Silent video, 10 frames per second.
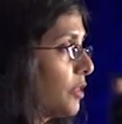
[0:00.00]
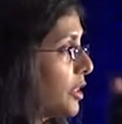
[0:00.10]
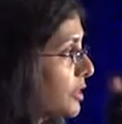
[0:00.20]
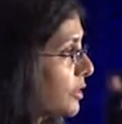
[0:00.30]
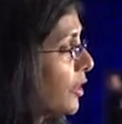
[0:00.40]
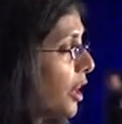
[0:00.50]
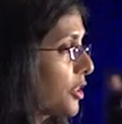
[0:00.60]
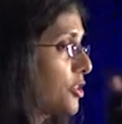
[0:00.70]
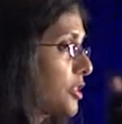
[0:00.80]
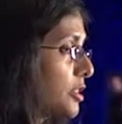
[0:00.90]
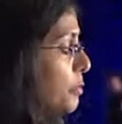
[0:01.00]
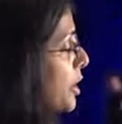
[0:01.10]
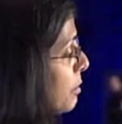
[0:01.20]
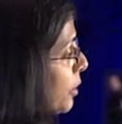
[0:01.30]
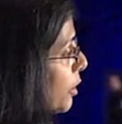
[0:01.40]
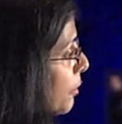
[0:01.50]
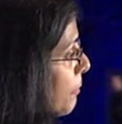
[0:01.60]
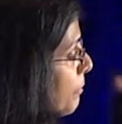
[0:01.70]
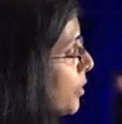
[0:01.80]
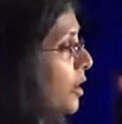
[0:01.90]
it is not just the
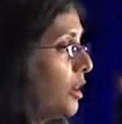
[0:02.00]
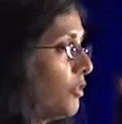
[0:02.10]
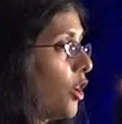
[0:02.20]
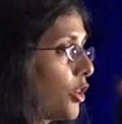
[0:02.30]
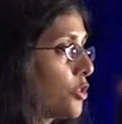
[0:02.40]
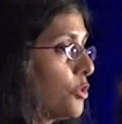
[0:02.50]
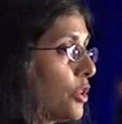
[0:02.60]
people of our two